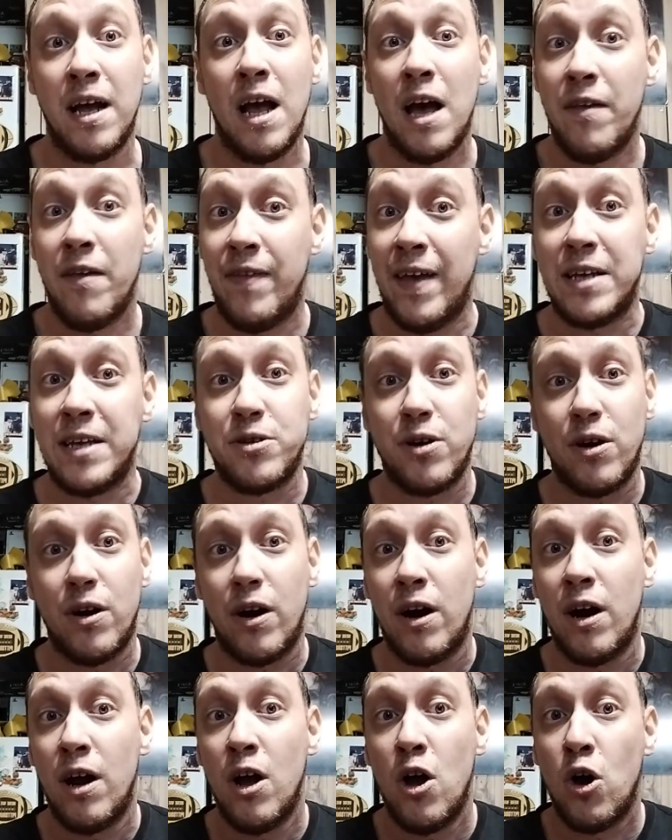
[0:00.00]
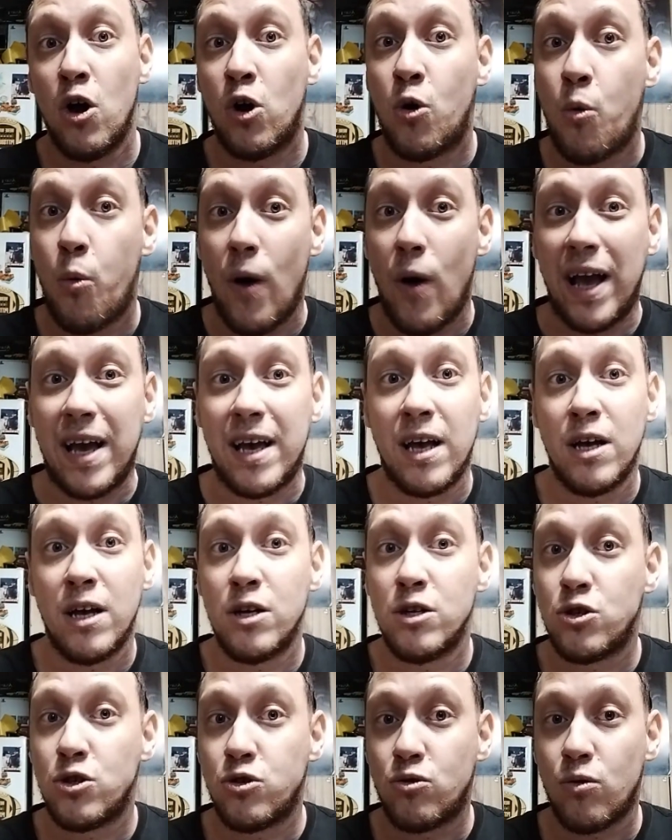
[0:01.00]
These are quick,
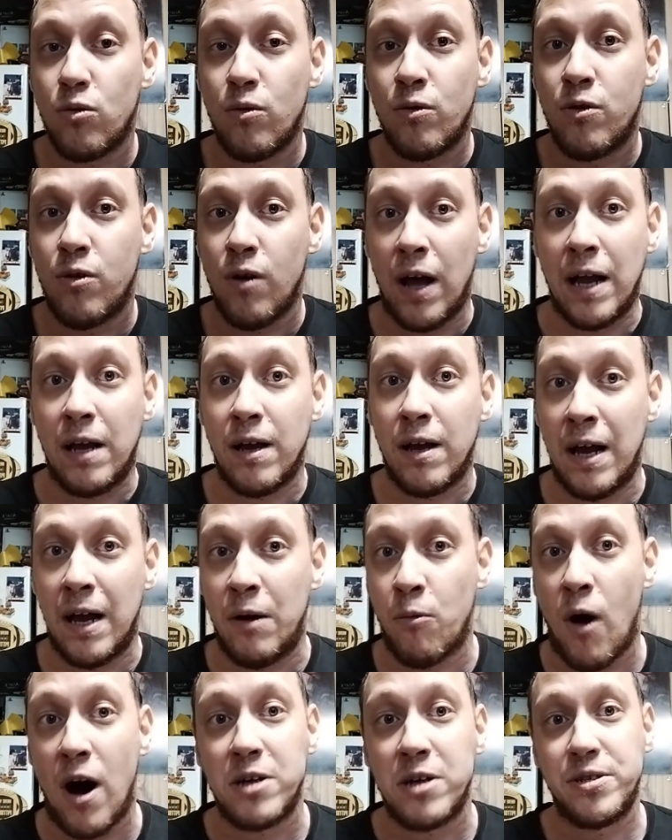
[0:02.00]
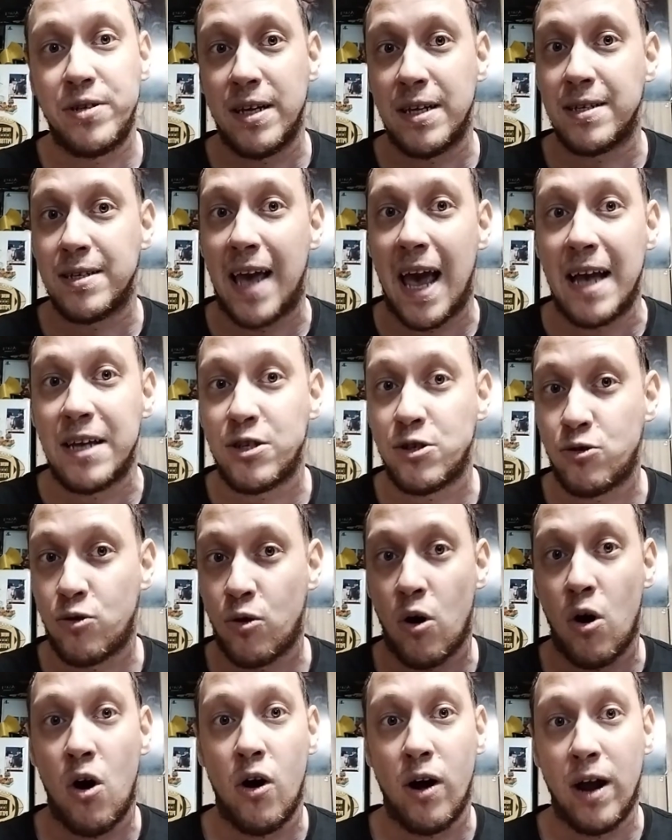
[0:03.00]
like in Washington's case, strong,